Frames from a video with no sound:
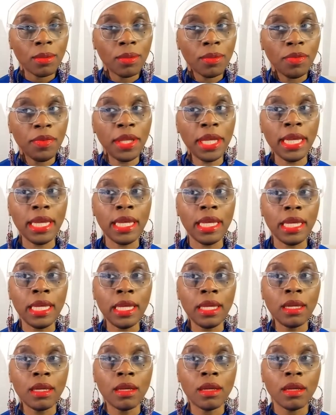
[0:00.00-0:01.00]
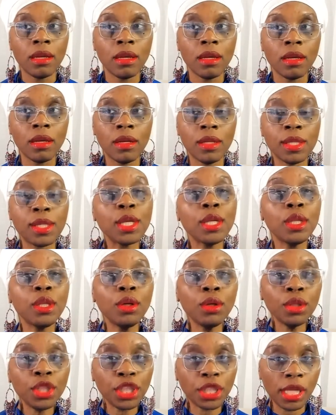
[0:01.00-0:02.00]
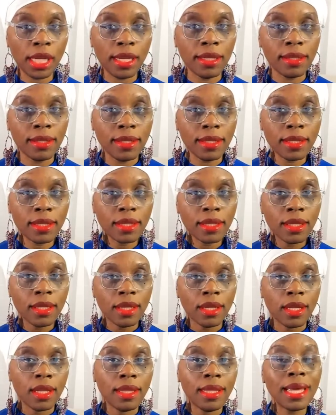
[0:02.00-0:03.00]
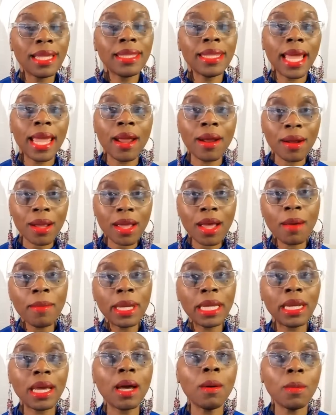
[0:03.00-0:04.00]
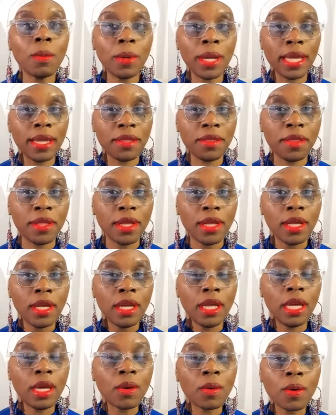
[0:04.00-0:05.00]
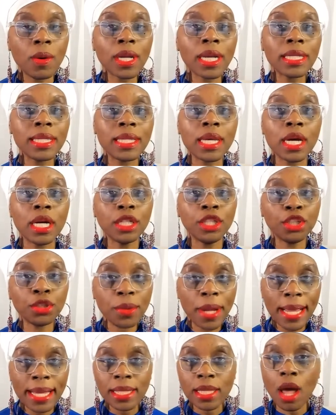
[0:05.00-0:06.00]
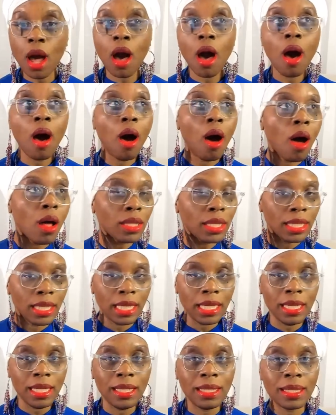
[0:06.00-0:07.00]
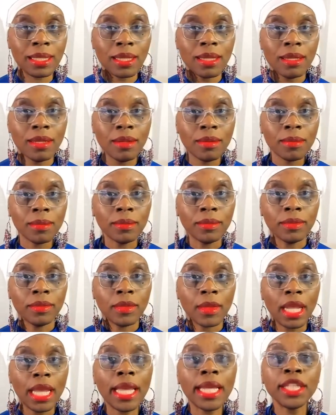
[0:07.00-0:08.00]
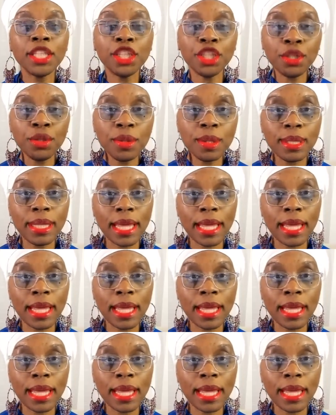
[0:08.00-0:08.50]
the solutions that they are coming up with in order to address all of these issues